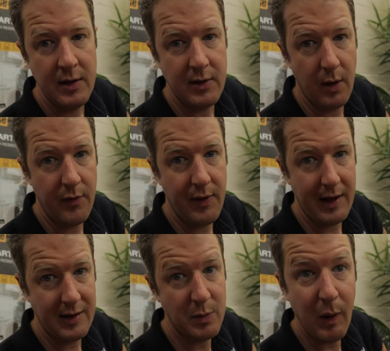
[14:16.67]
So if they
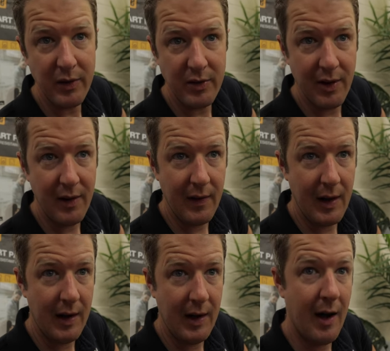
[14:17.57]
can sponsor it,
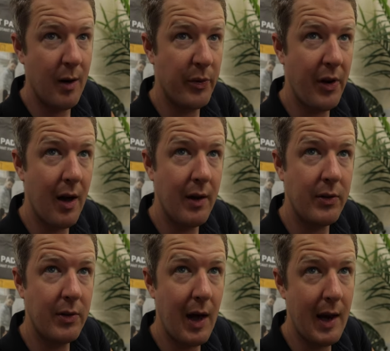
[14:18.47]
then it helps
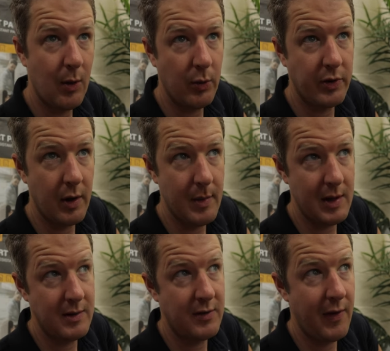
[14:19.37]
us, and it also
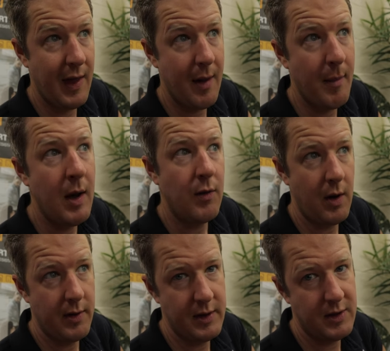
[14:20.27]
means for them,
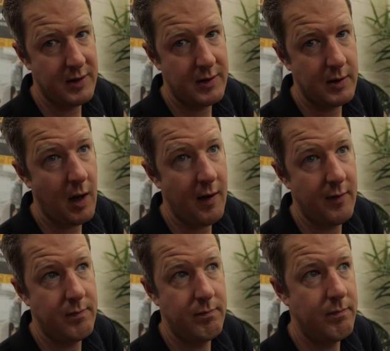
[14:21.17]
rather than just kind
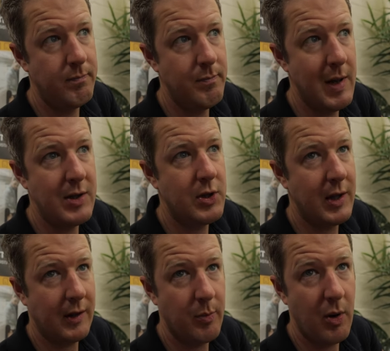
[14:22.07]
of
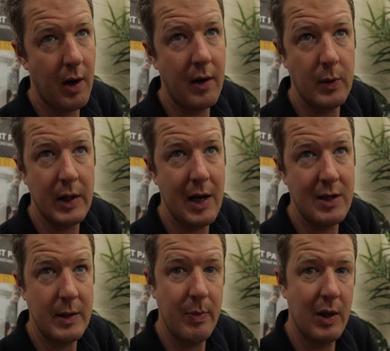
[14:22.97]
mentioning the product, we can
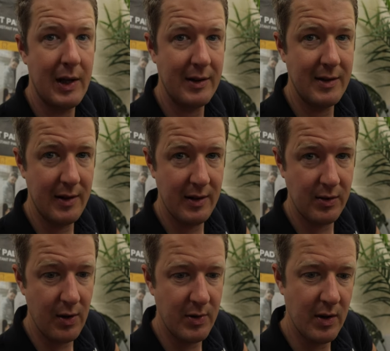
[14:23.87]
actually put links in the
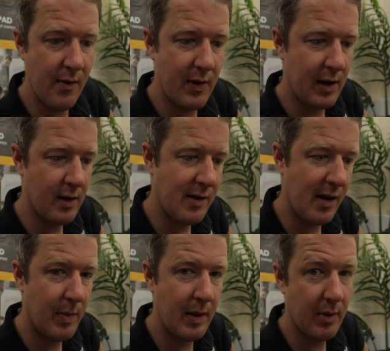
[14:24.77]
description of the video so
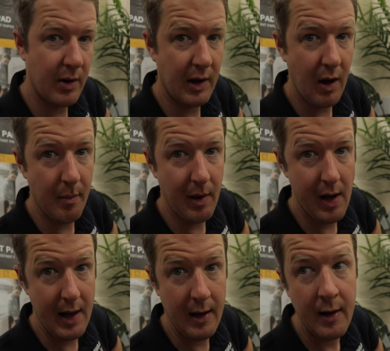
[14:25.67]
that people can go and
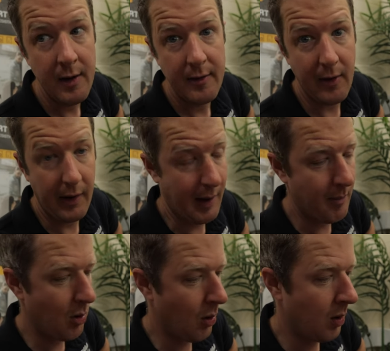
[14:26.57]
buy it, find out
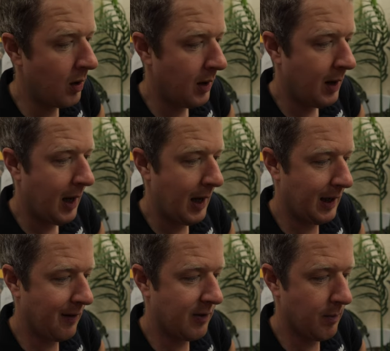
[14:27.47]
more, and it
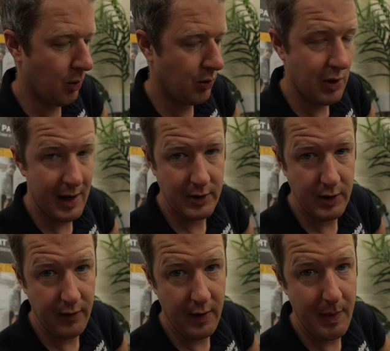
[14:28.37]
gives them more
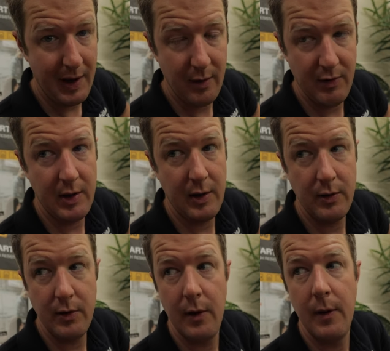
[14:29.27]
traction off the back of the video.
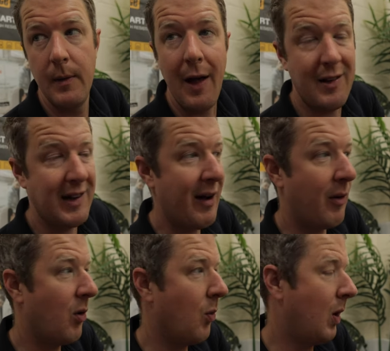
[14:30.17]
So that's how
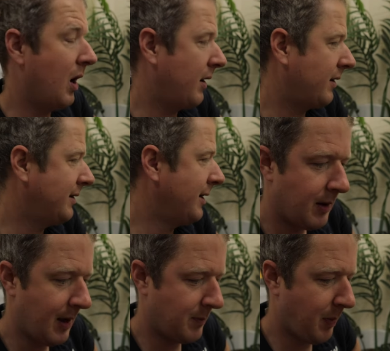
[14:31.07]
it all works.
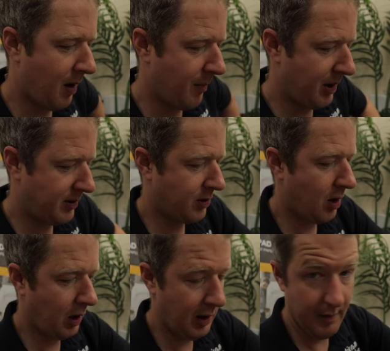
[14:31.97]
That's part of my
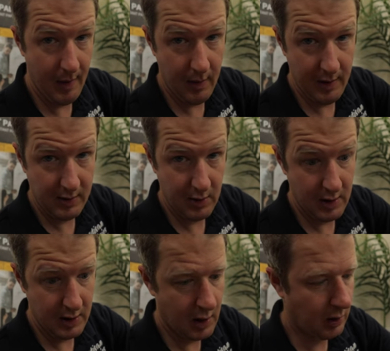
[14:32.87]
struggle at the moment, is
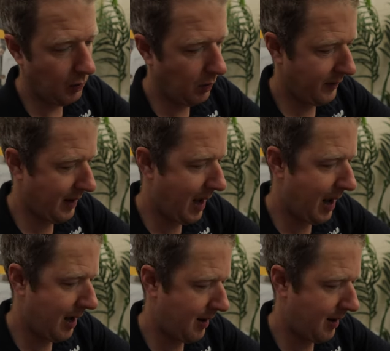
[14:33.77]
trying to juggle all of that.